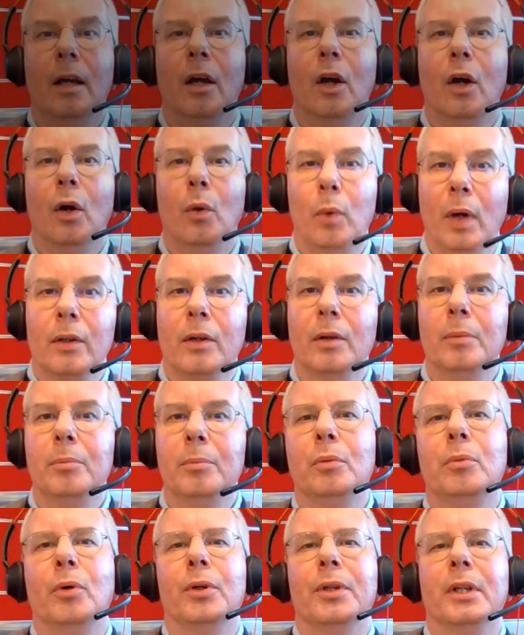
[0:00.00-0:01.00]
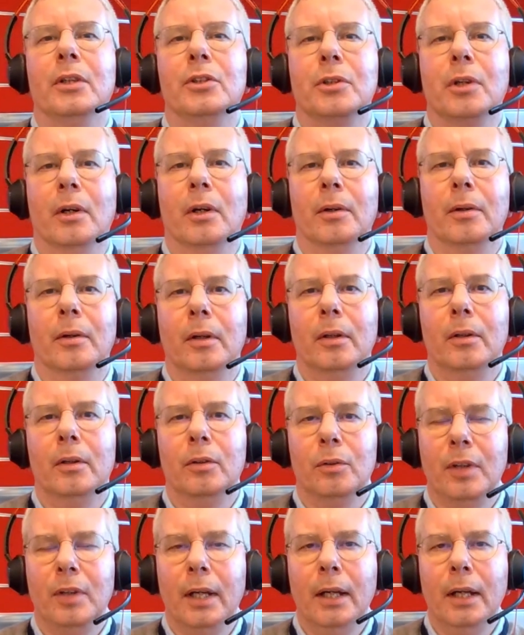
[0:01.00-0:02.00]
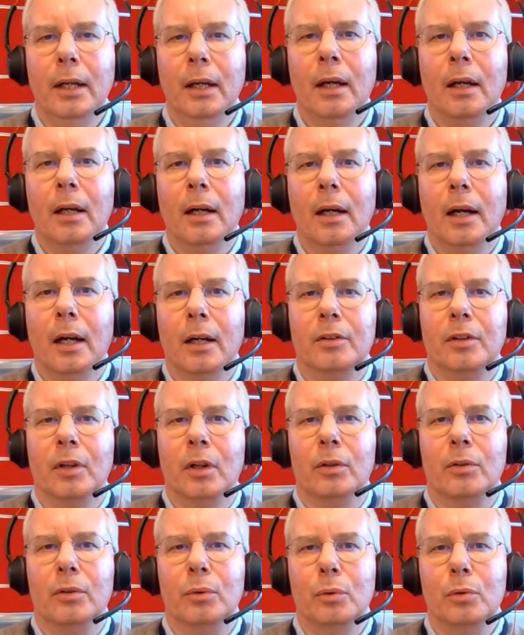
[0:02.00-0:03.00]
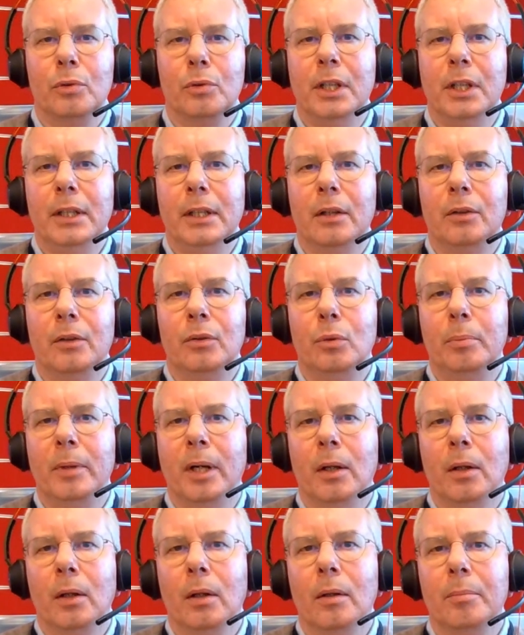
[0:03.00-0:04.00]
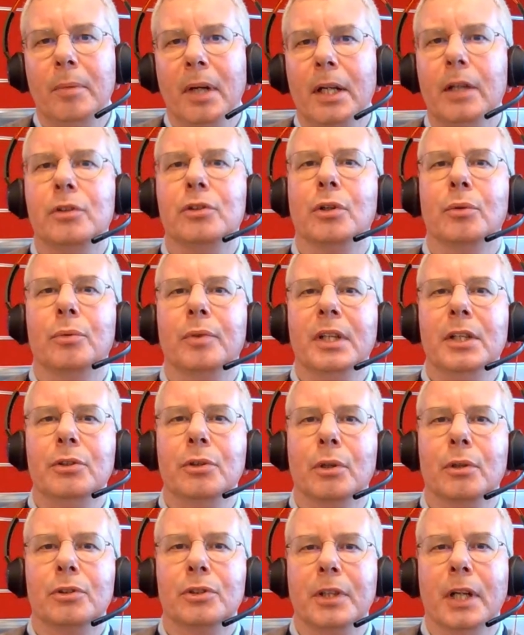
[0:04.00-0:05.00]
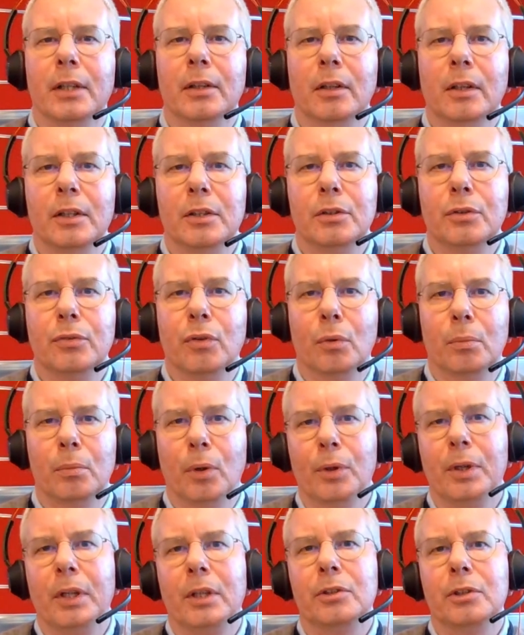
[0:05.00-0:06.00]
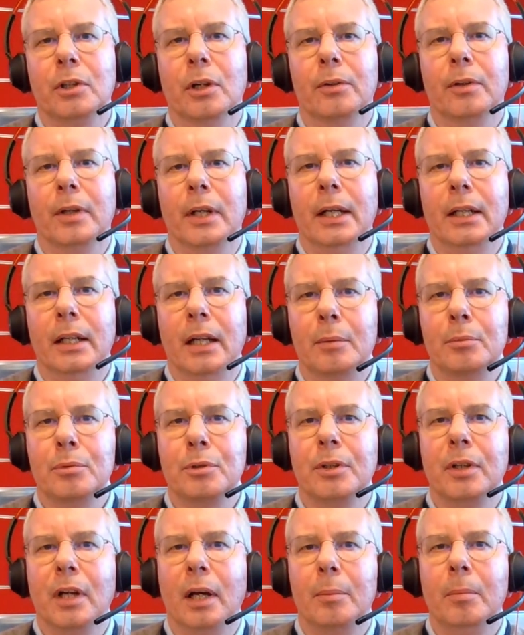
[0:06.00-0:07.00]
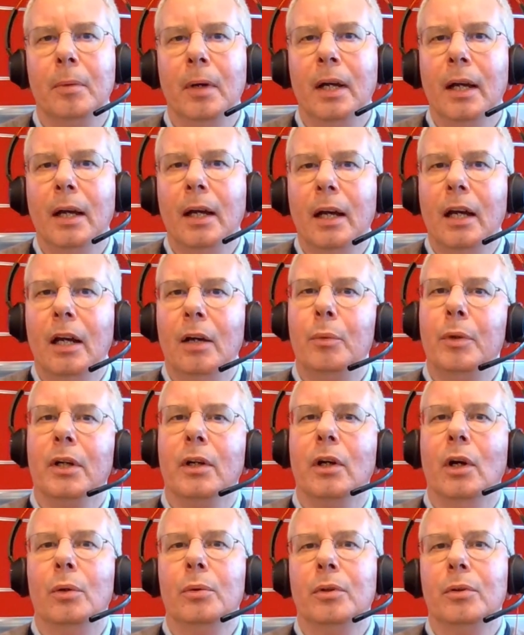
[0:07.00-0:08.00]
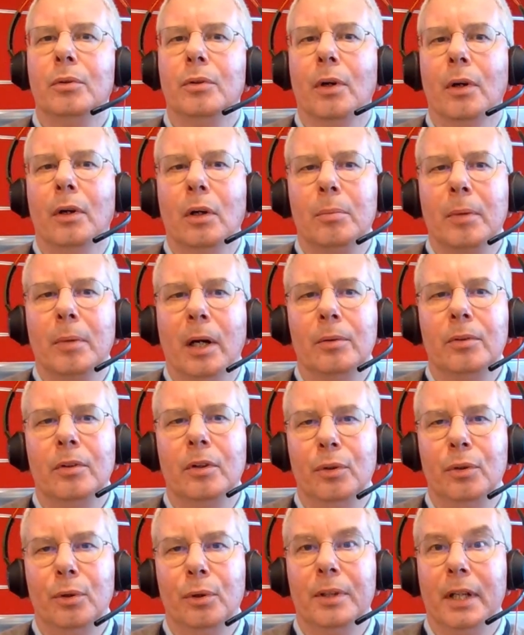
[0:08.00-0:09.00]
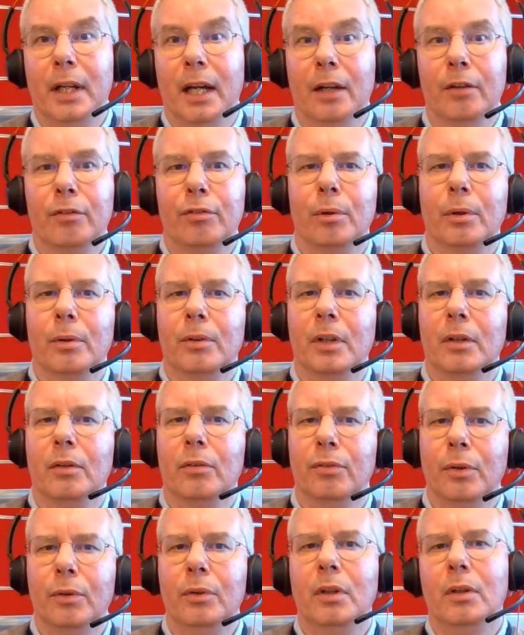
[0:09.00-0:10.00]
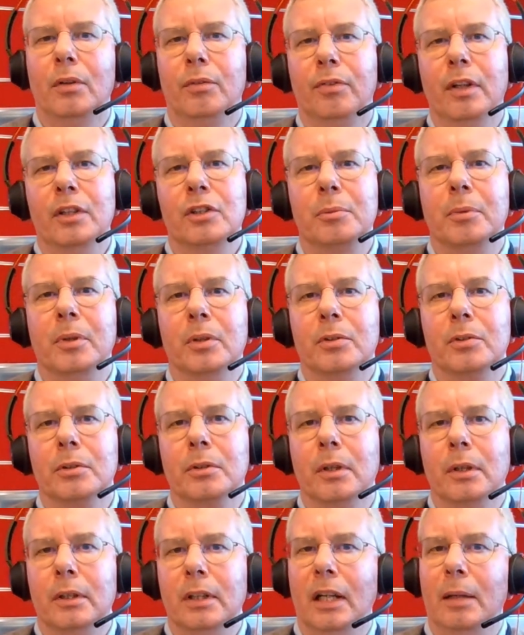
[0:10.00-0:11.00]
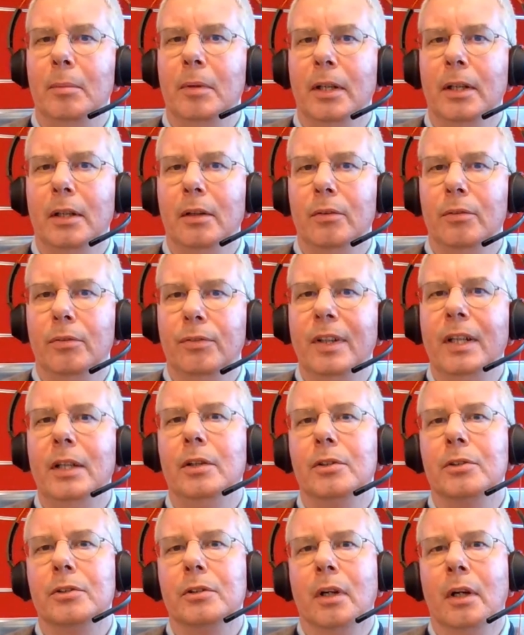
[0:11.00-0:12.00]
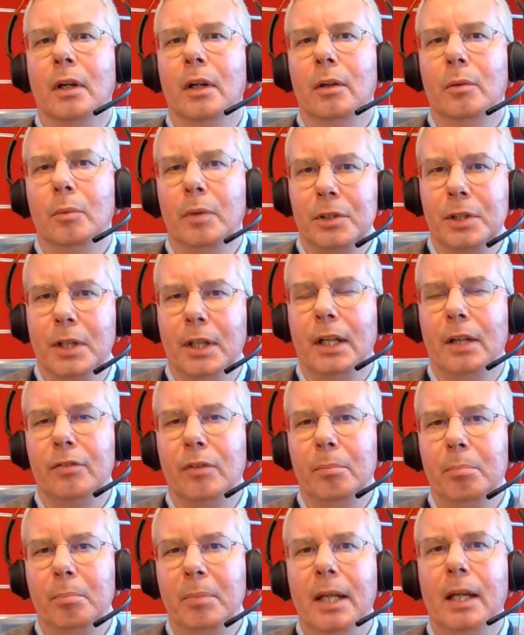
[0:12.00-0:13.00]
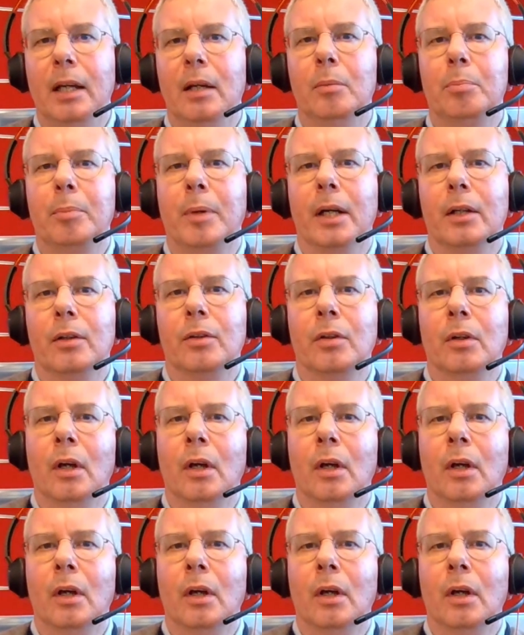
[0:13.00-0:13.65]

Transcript: Welcome to Morningstar. Today, I talk to Jeana Doubell, Manager Research Analyst for Morningstar in Amsterdam, and we're going to talk about the dirty F word in fund investments, namely fees, which can have a big impact